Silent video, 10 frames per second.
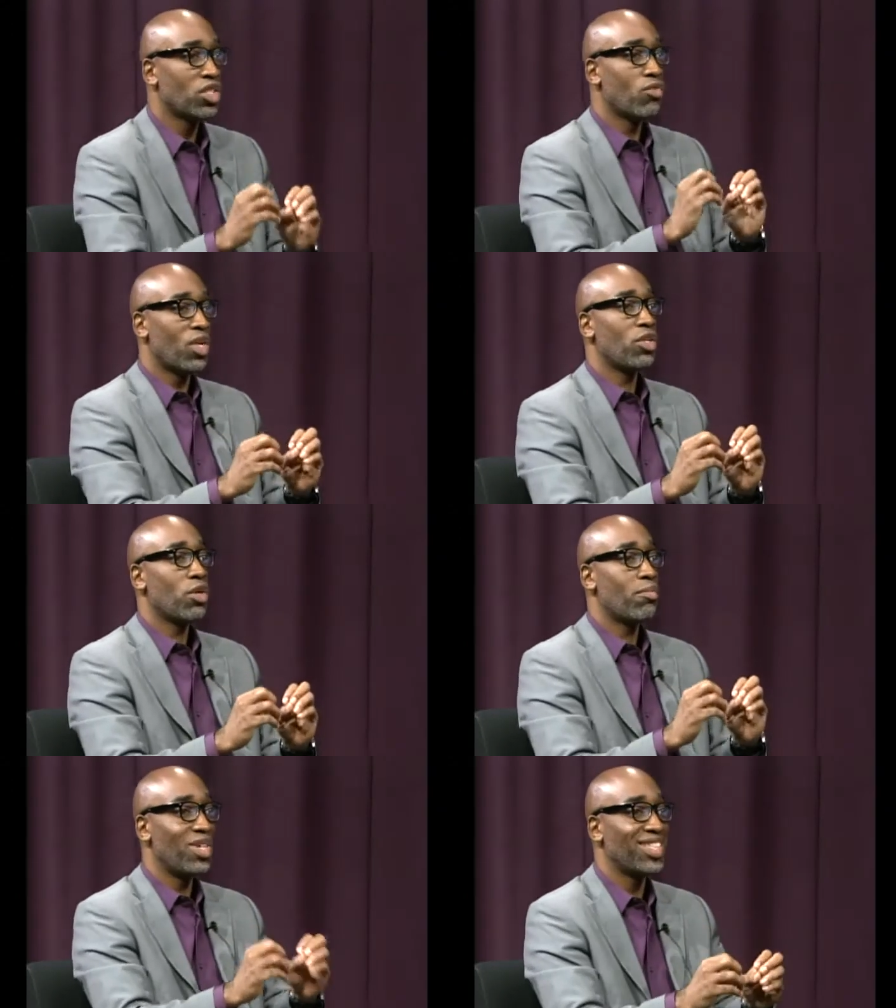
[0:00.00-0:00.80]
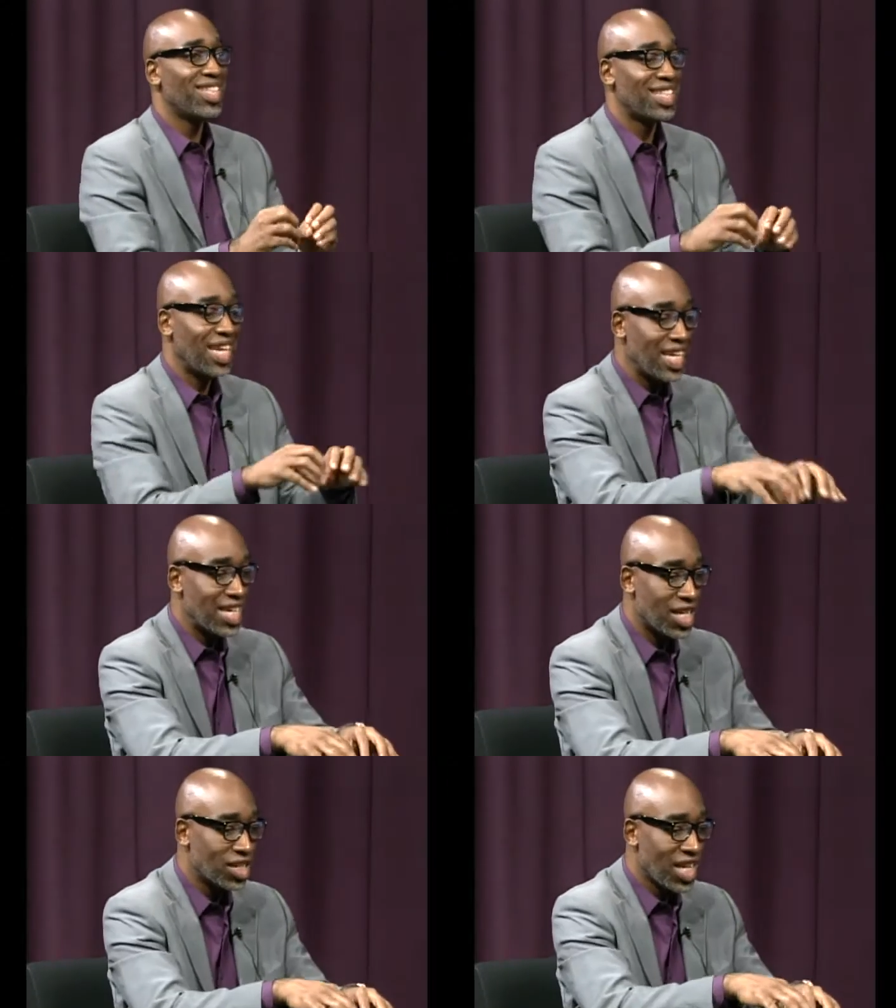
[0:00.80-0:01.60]
of whether your business
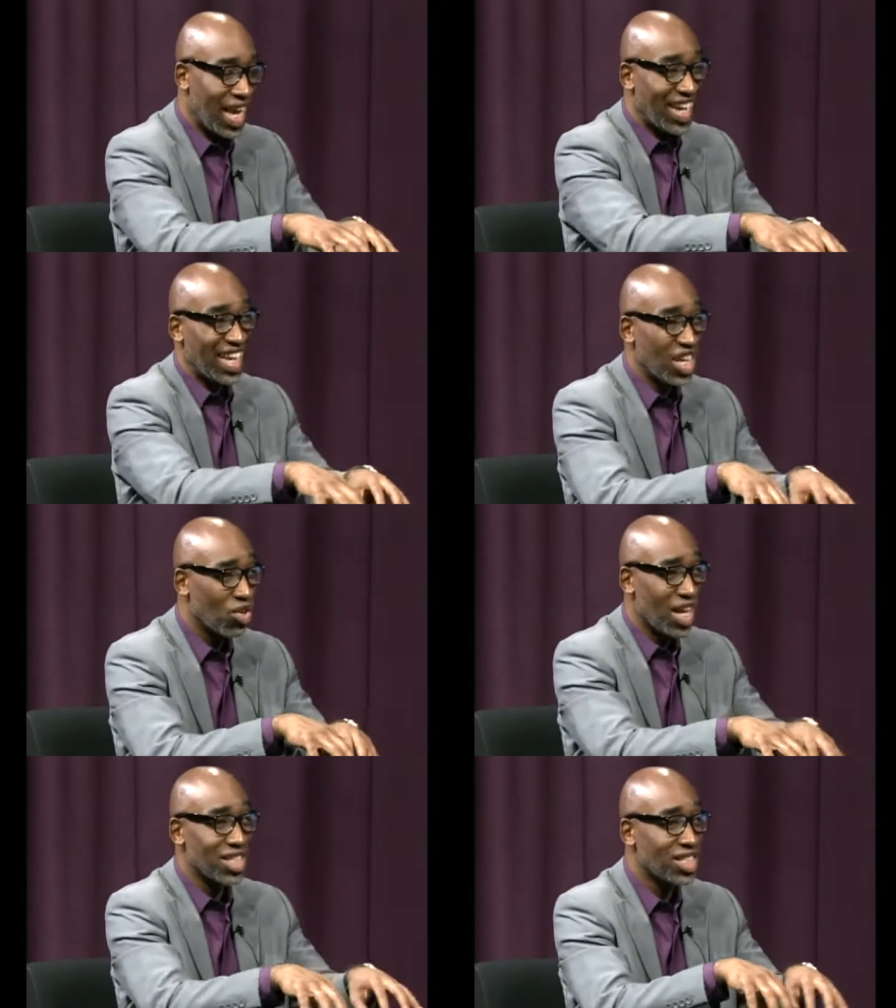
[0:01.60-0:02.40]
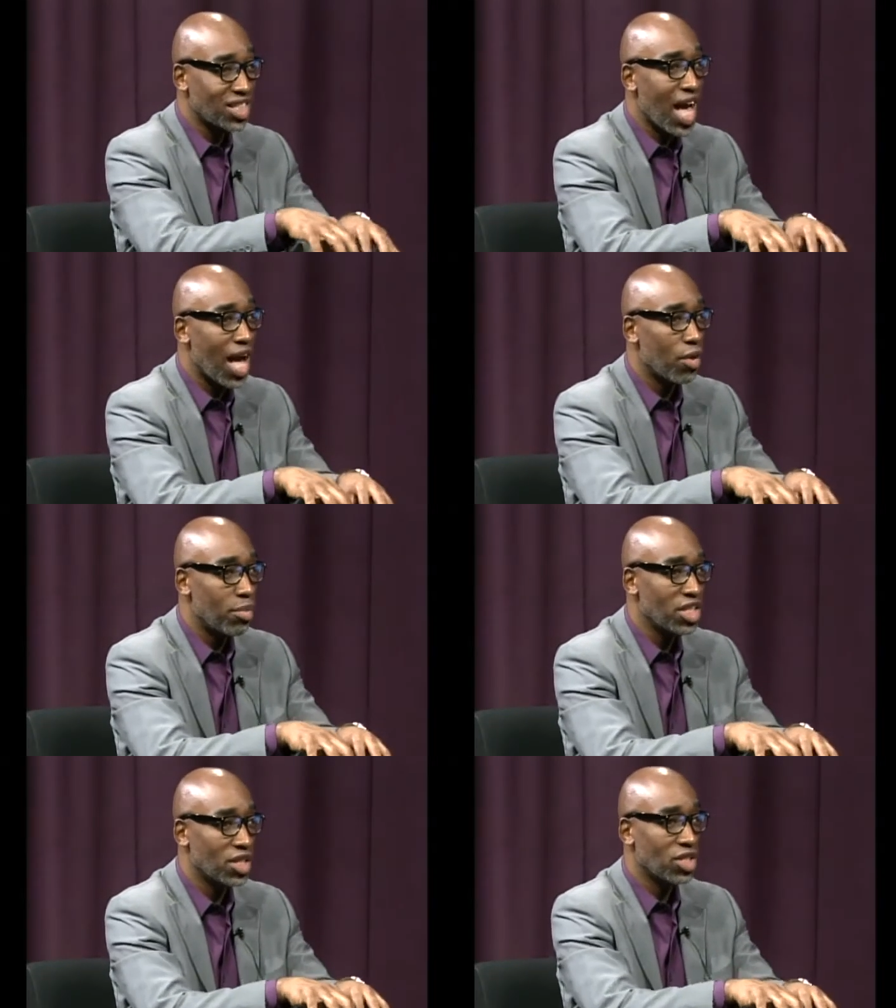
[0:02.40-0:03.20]
is an internet style
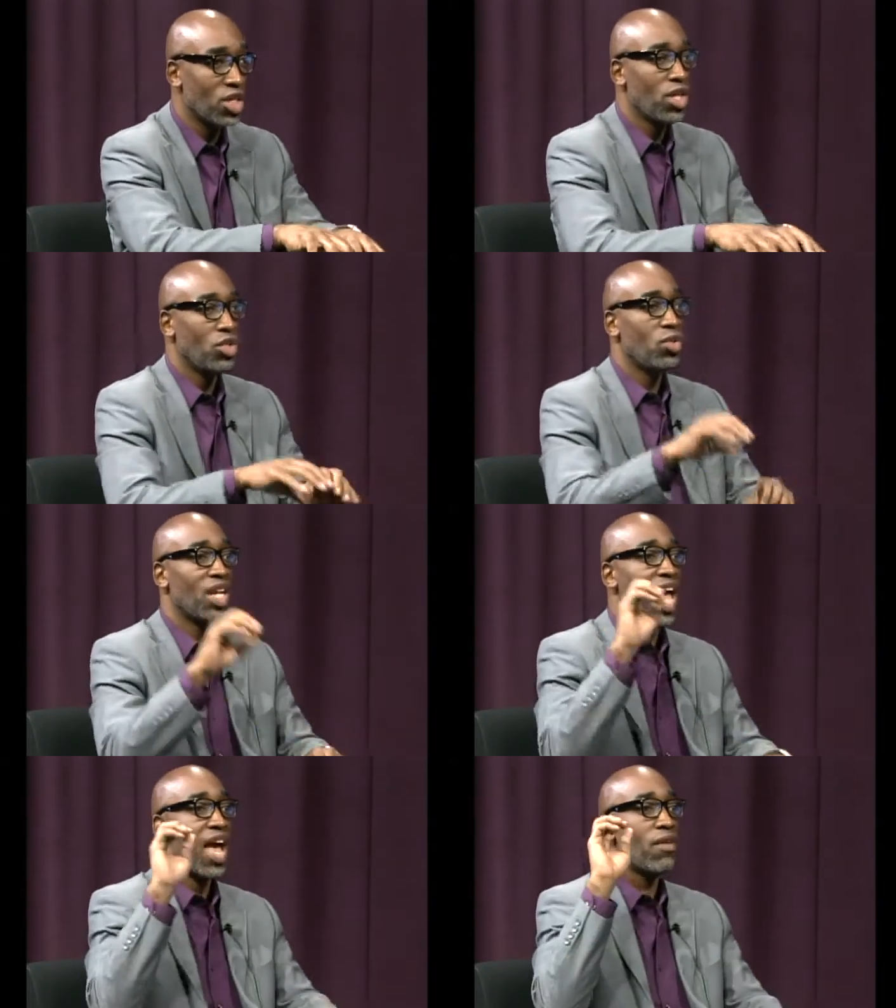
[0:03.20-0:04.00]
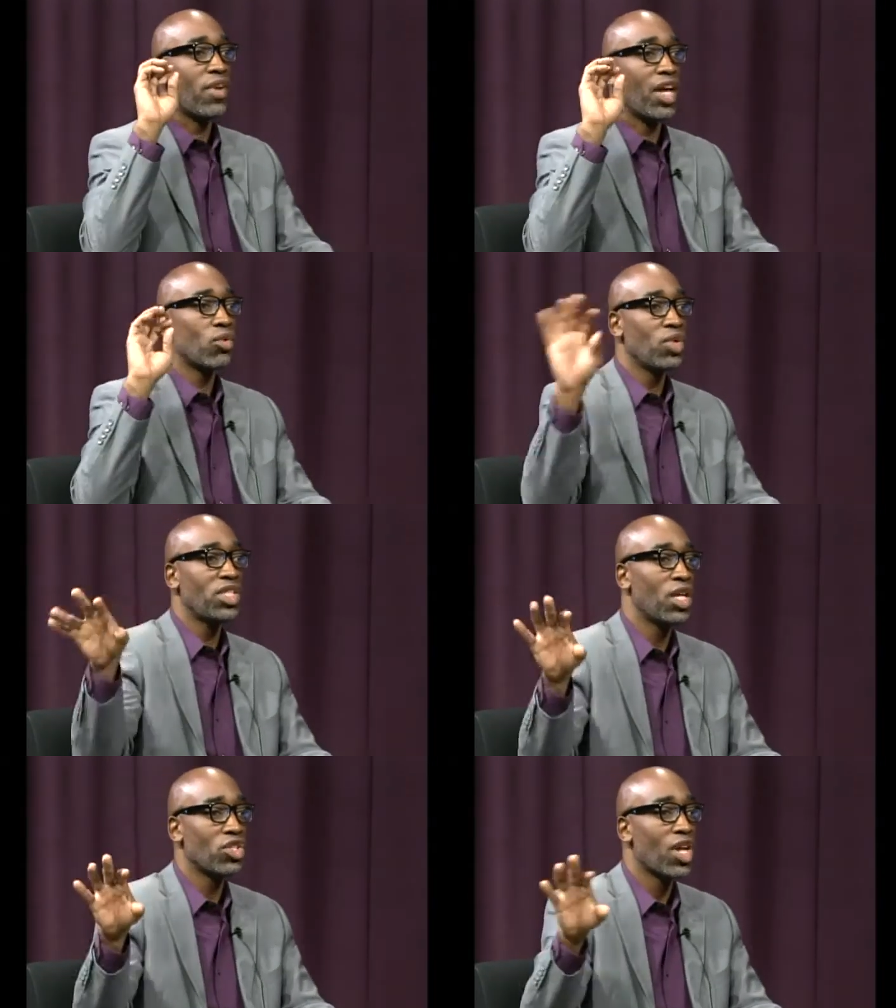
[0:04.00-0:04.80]
business. You can have a
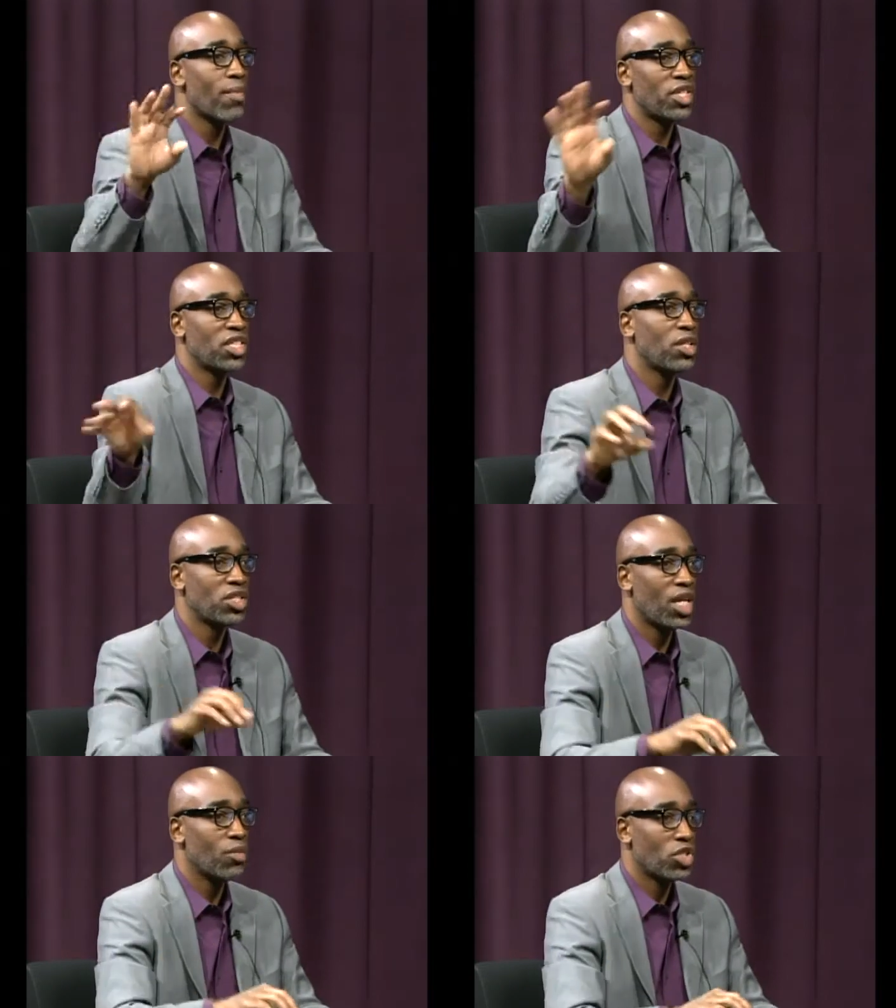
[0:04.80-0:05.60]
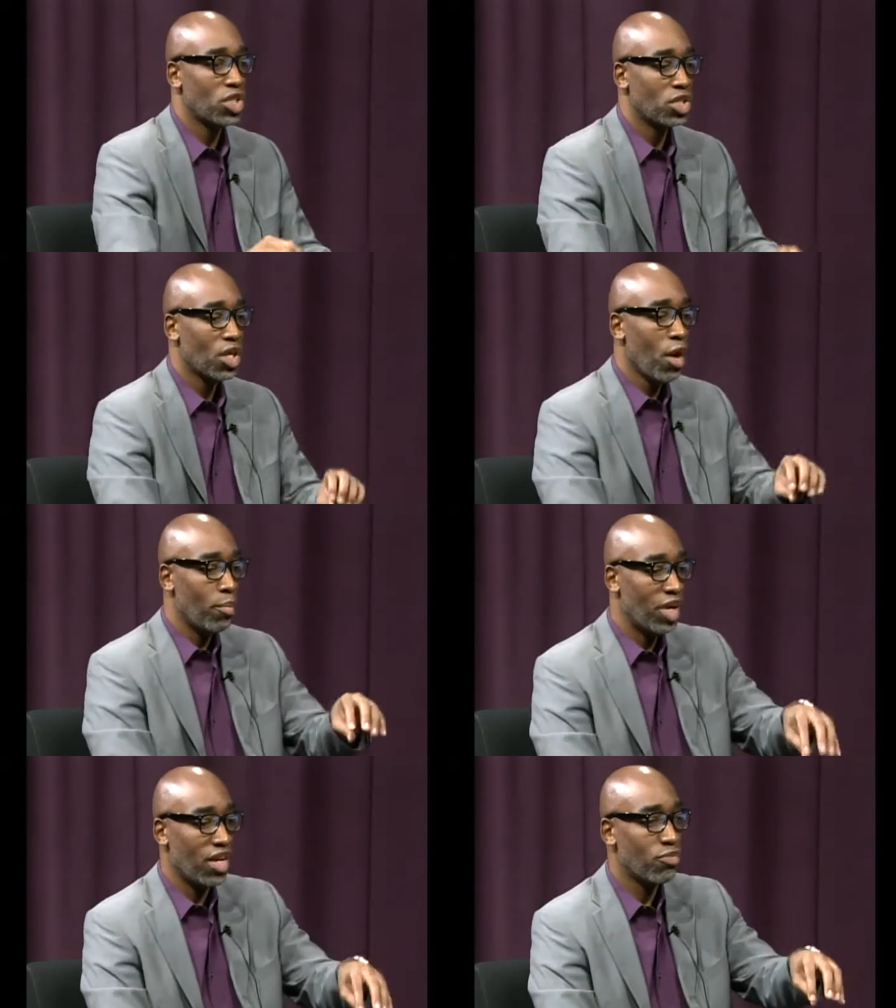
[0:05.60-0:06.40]
retail shop that sells sandwiches,
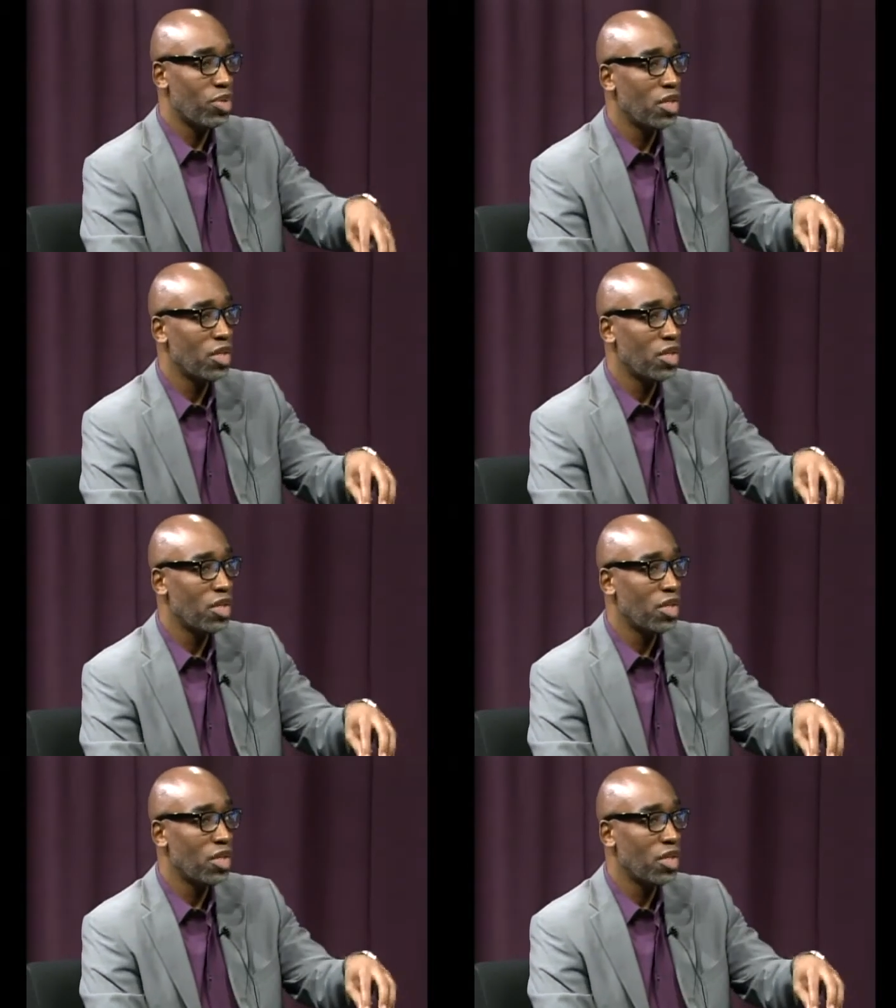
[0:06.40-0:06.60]
but if